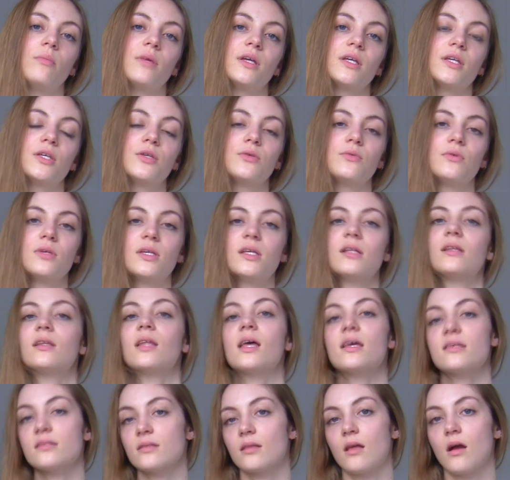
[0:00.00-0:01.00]
make you eat
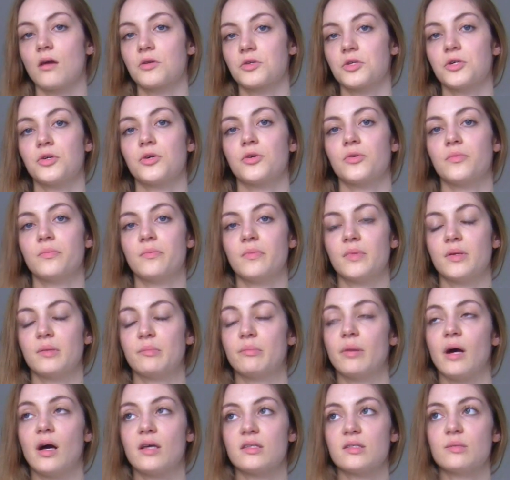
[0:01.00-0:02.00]
less long term
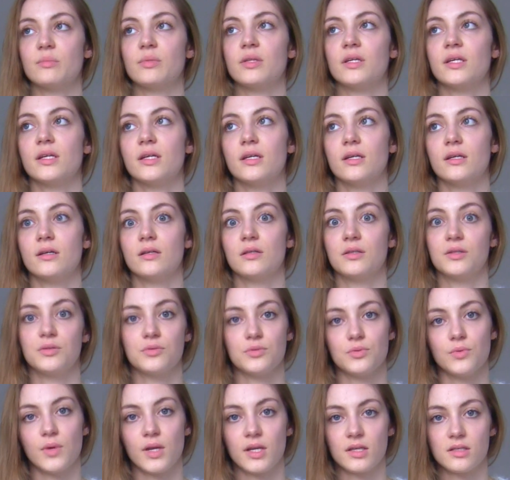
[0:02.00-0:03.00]
and possibly
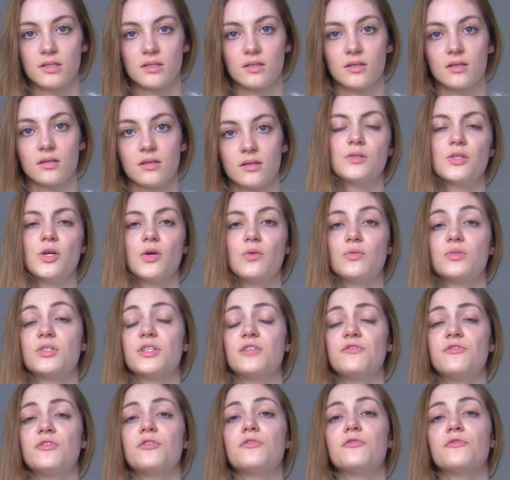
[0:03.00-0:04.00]
lose weight. So
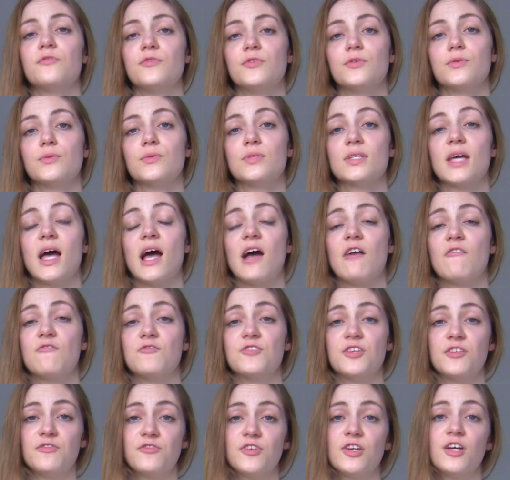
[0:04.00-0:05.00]
different foods
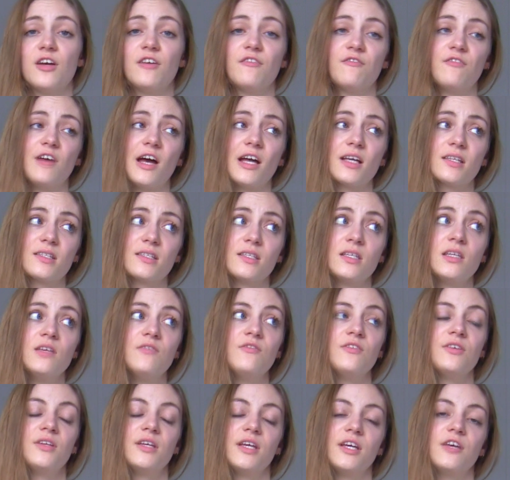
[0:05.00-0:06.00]
have different effects,
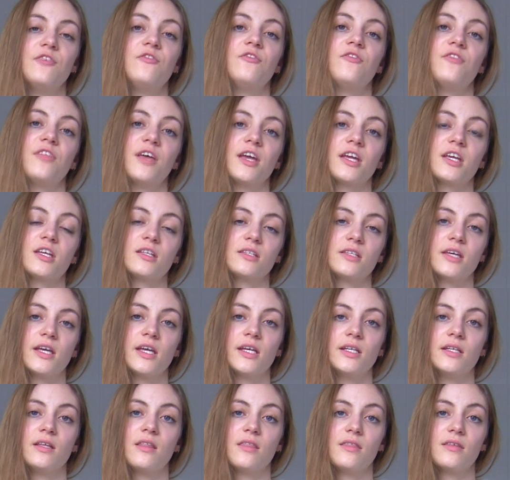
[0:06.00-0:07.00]
even if they
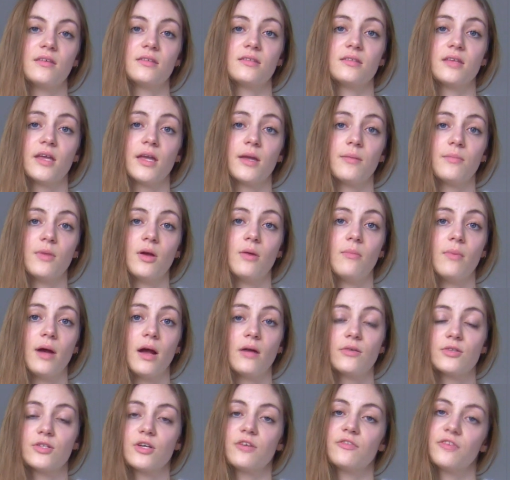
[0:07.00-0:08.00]
contain the same
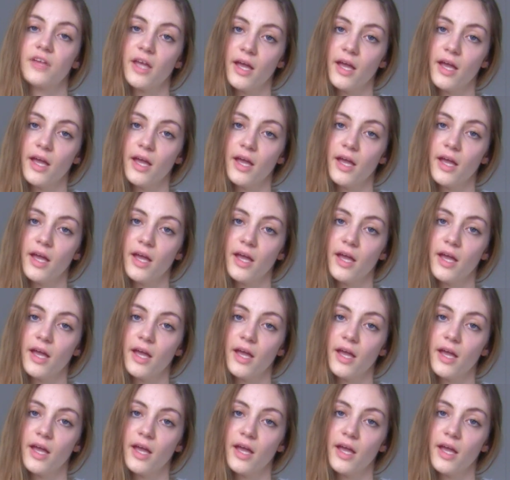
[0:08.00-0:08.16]
amount of